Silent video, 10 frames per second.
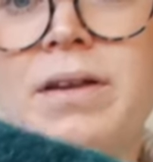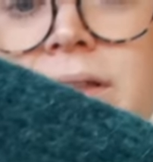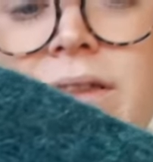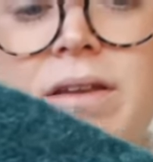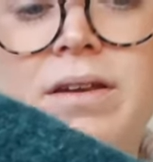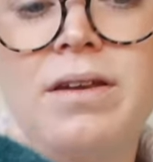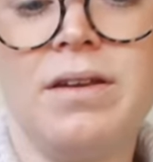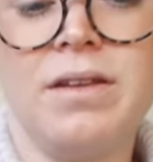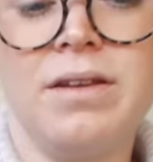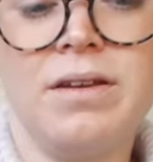than
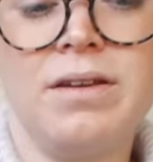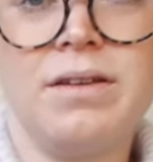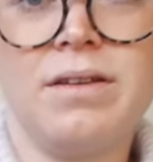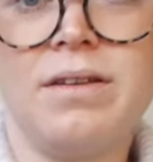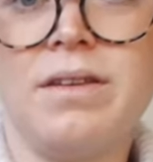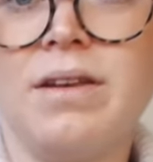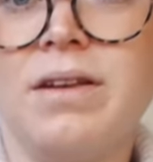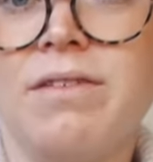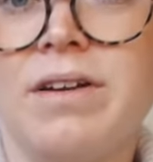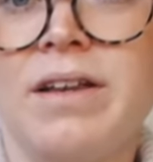in
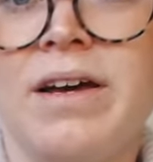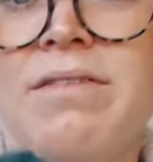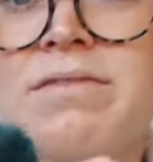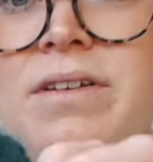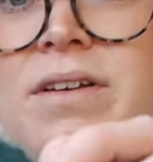real life.